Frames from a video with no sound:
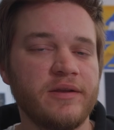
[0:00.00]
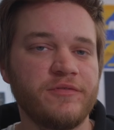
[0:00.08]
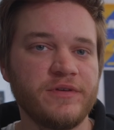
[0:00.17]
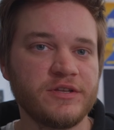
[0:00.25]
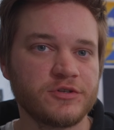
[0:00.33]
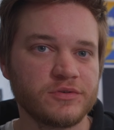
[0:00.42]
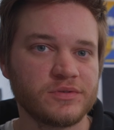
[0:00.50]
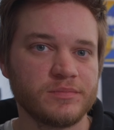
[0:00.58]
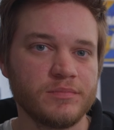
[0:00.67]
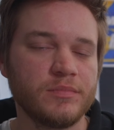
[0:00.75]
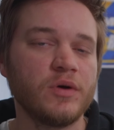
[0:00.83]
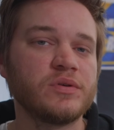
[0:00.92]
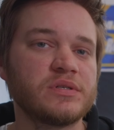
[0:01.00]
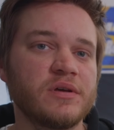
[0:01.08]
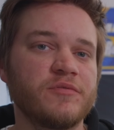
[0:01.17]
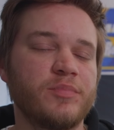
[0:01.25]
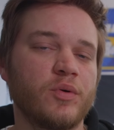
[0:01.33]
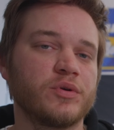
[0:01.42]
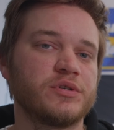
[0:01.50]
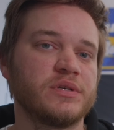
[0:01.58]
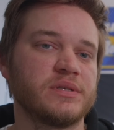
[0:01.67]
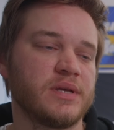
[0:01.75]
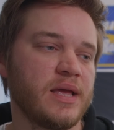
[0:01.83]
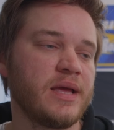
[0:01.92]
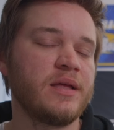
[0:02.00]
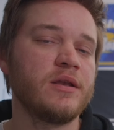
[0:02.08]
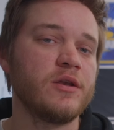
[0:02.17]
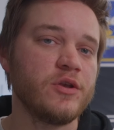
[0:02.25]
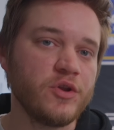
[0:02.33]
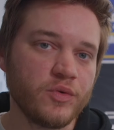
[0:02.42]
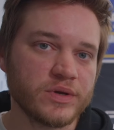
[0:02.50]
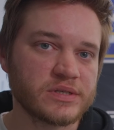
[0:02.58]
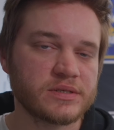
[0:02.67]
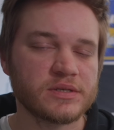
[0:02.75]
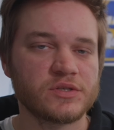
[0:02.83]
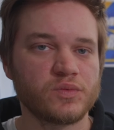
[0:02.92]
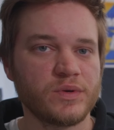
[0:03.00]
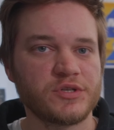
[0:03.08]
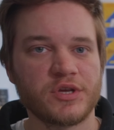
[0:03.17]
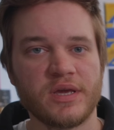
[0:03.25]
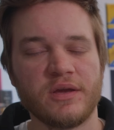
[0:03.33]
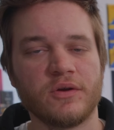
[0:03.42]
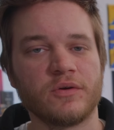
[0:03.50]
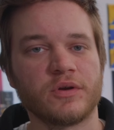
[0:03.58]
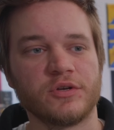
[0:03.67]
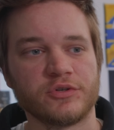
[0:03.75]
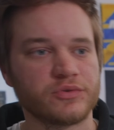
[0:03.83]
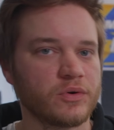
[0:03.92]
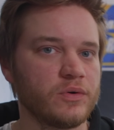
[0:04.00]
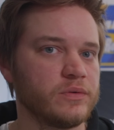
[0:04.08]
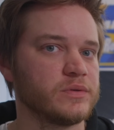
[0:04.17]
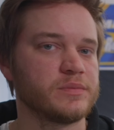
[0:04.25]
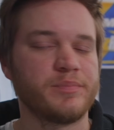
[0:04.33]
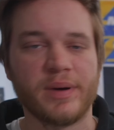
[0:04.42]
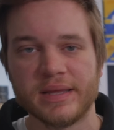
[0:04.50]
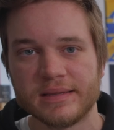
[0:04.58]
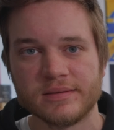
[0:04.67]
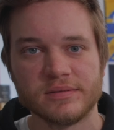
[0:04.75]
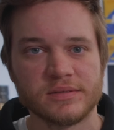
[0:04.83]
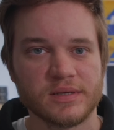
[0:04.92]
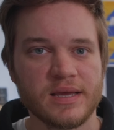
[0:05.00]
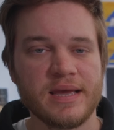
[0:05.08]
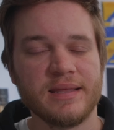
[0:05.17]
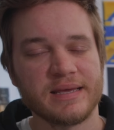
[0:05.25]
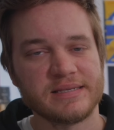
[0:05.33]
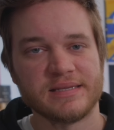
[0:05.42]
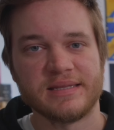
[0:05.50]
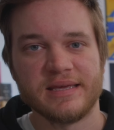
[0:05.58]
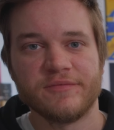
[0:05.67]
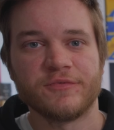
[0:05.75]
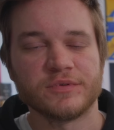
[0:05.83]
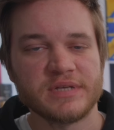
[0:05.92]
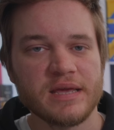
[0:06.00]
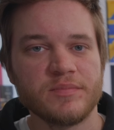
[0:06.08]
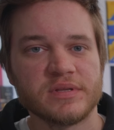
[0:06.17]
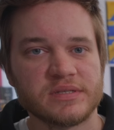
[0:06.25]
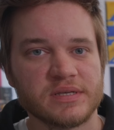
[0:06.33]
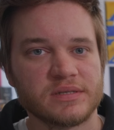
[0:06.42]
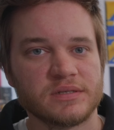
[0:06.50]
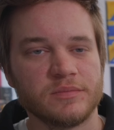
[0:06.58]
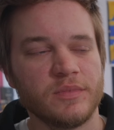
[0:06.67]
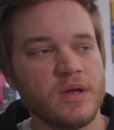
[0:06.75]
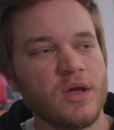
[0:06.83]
it features most of Porsche's newest switchgear, controls, buttons, like I said, the infotainment system.